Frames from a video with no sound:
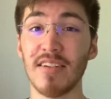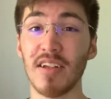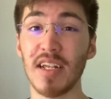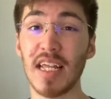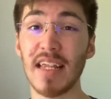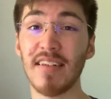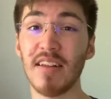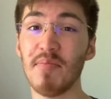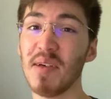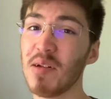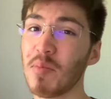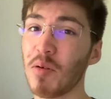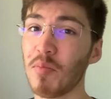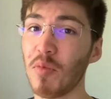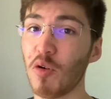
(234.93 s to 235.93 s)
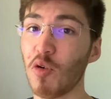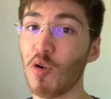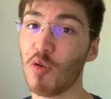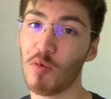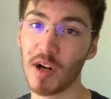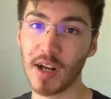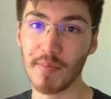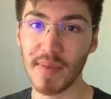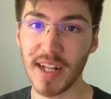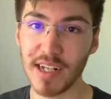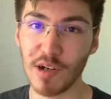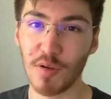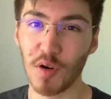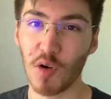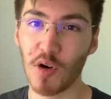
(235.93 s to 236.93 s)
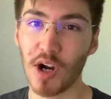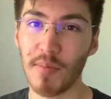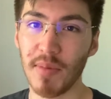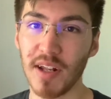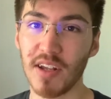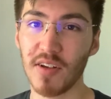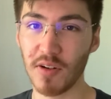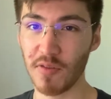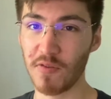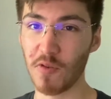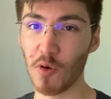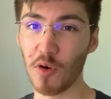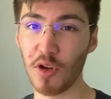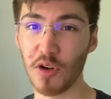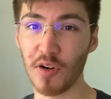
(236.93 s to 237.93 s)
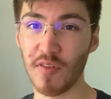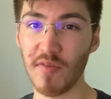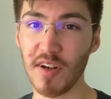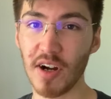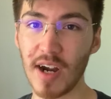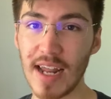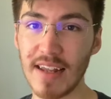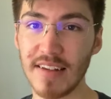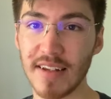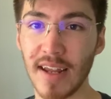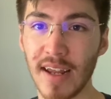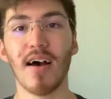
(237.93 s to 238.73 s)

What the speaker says: is the minimum or recommended requirements for your VR headset.